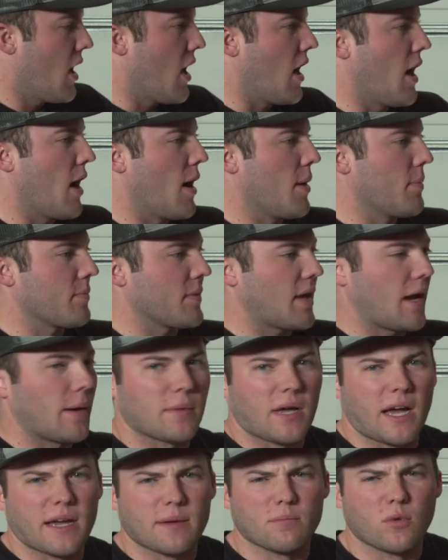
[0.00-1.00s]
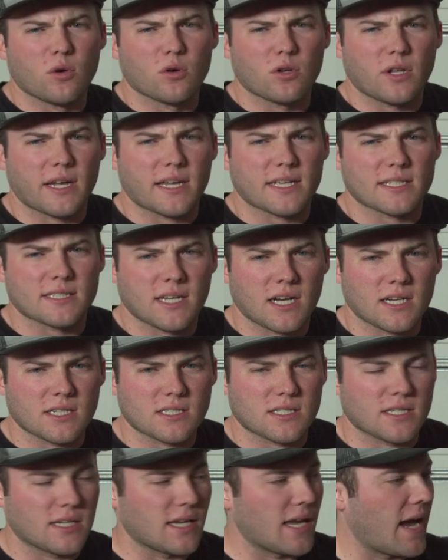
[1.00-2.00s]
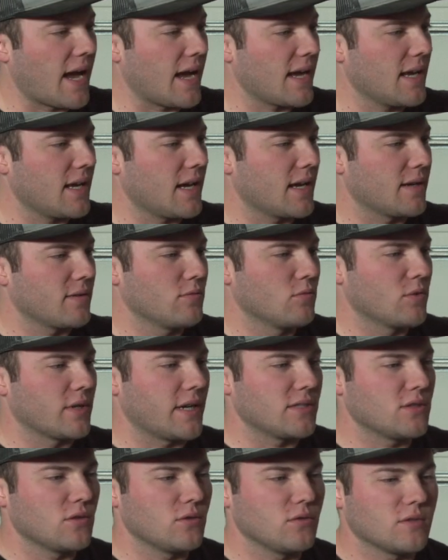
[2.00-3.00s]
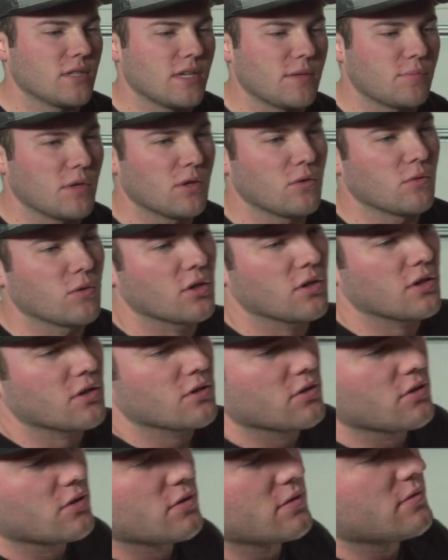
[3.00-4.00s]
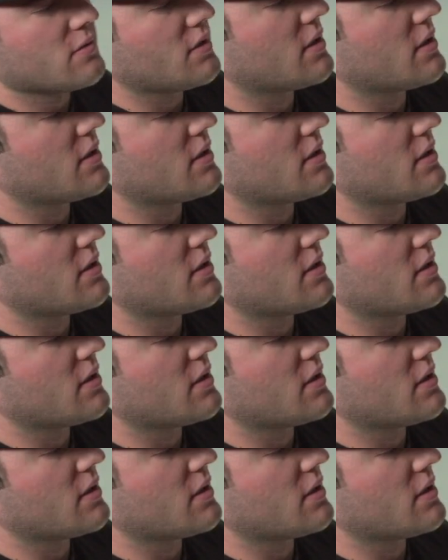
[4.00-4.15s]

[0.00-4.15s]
I'm more like a tungsten guy. When I do DP work or